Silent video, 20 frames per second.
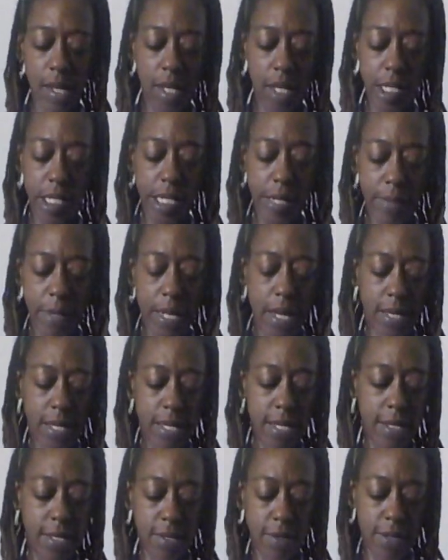Gemini,
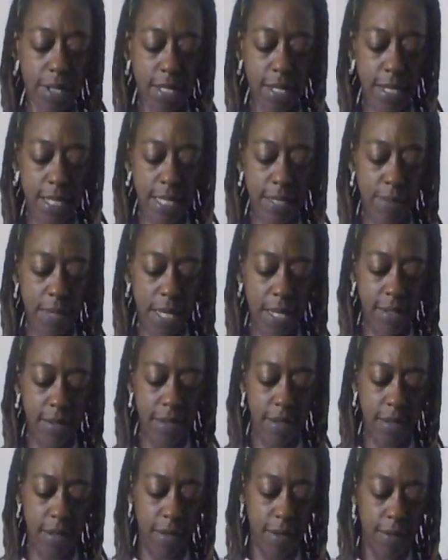Cancer, cusp in
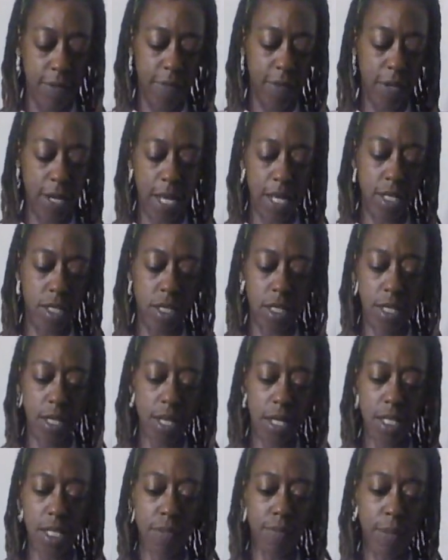love. We got
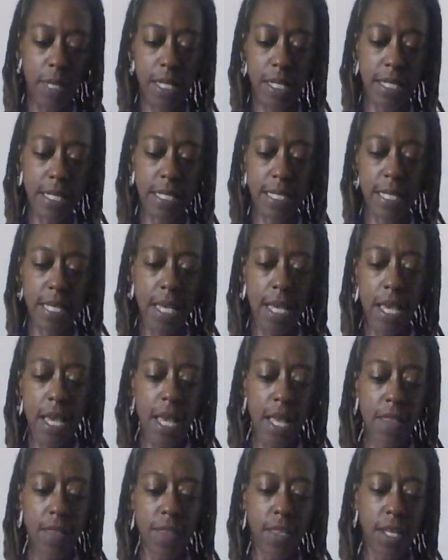judgments.
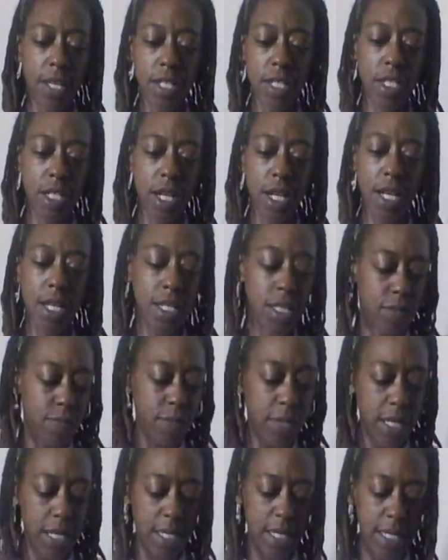The
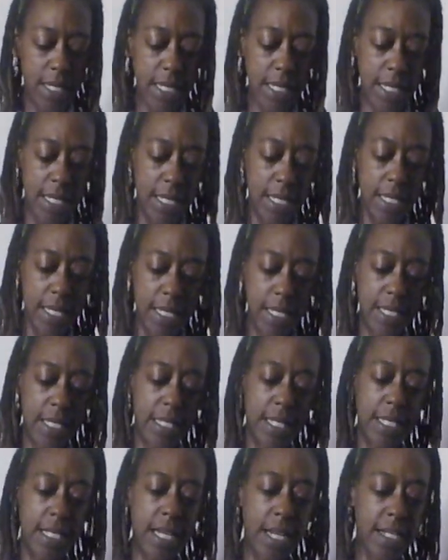
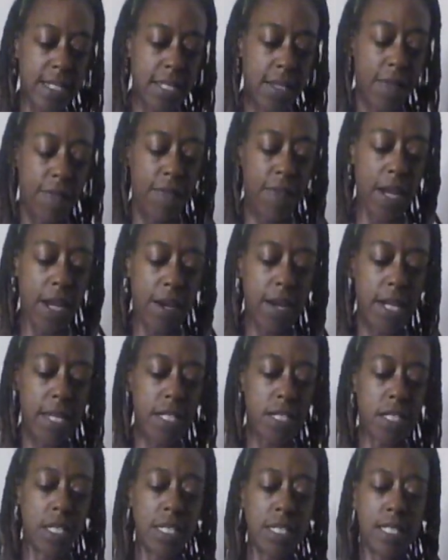judgments. That's a fair
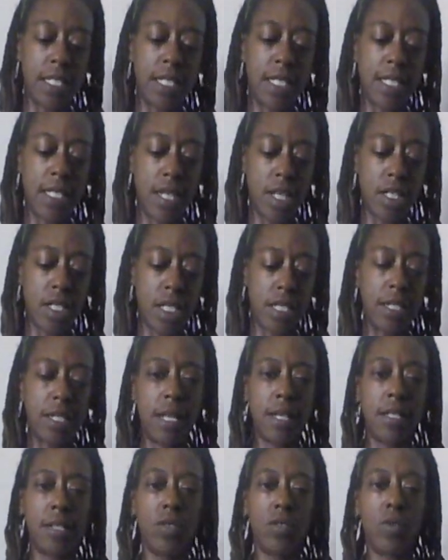and just decision.
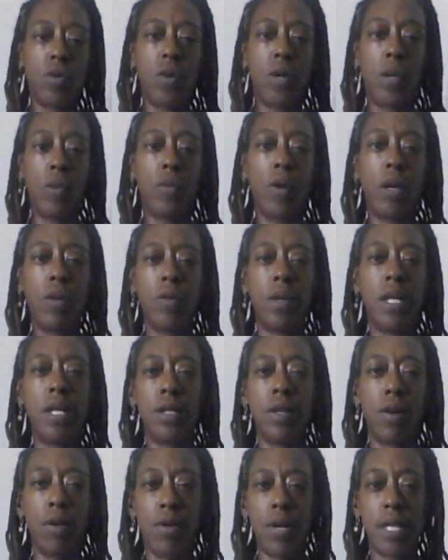That's doing what we
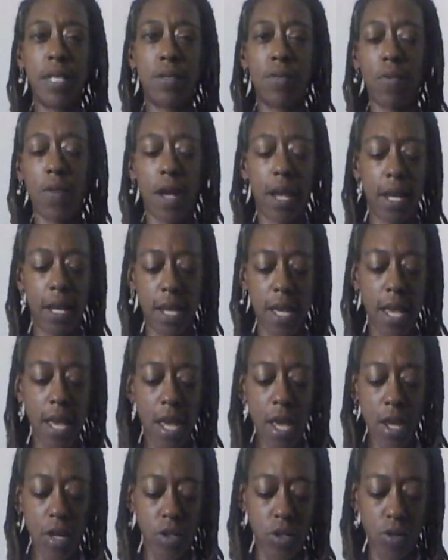know is right.
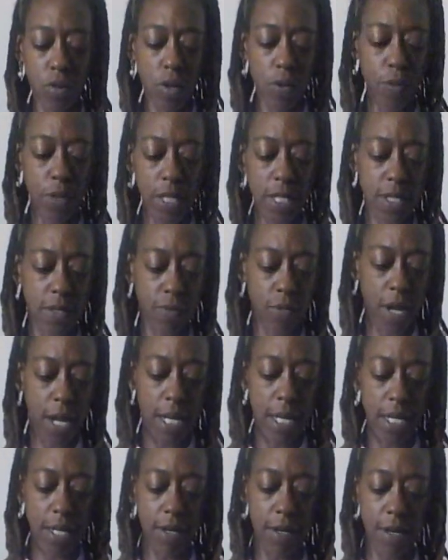Doing what is
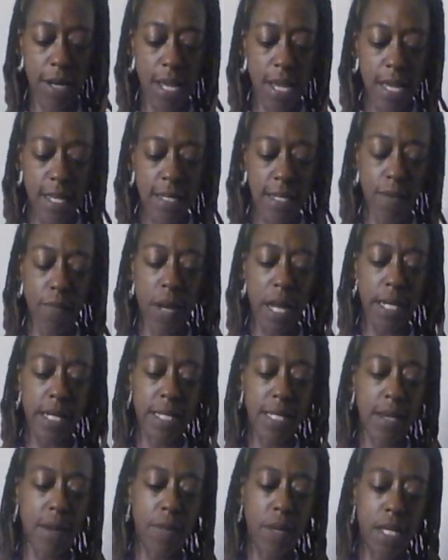right here.
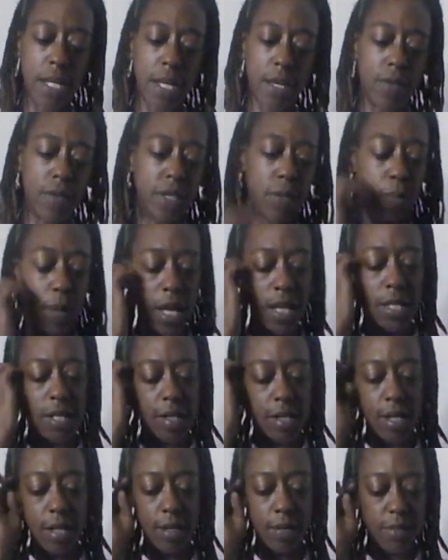Somebody's coming in with the Page of
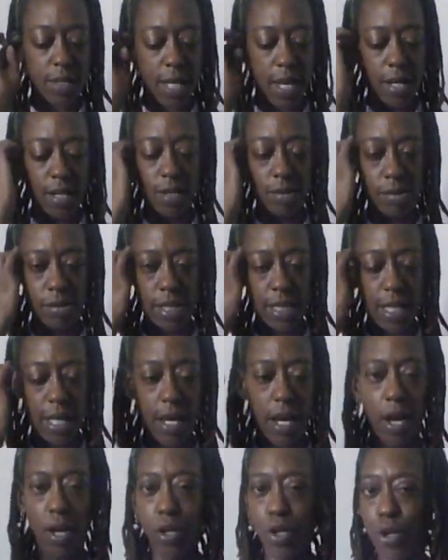Cups. I do
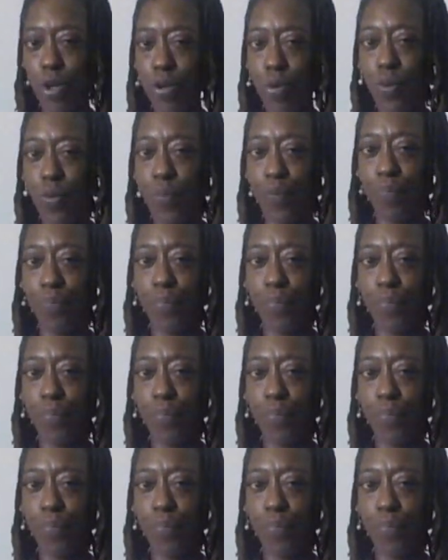see a new